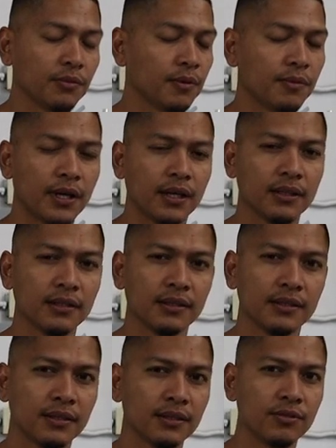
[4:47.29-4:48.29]
with my
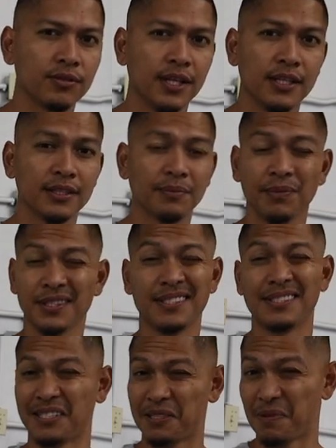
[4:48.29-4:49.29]
two Jay-Z. Plus
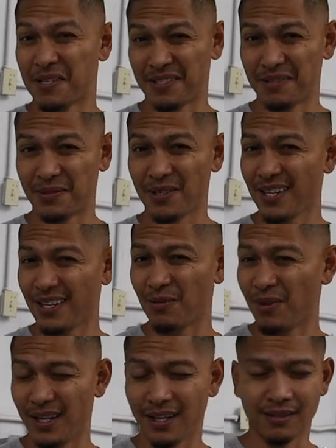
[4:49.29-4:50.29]
it's expensive, so I gotta
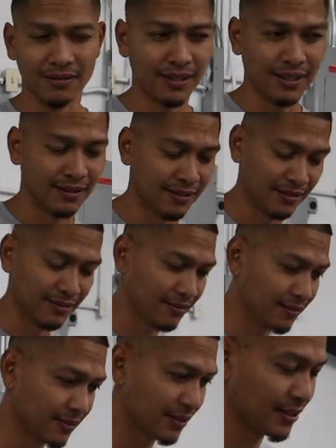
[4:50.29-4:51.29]
wait out, man.
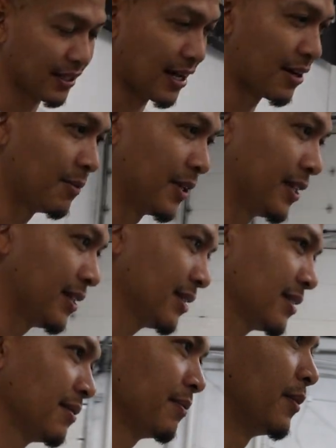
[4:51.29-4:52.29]
It's a lot of money.
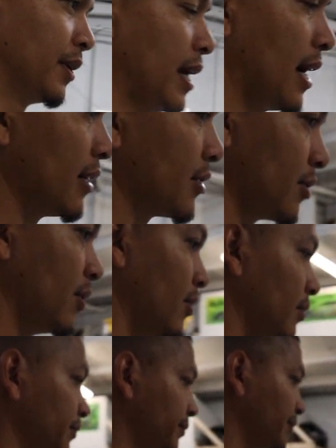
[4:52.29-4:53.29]
But yeah, so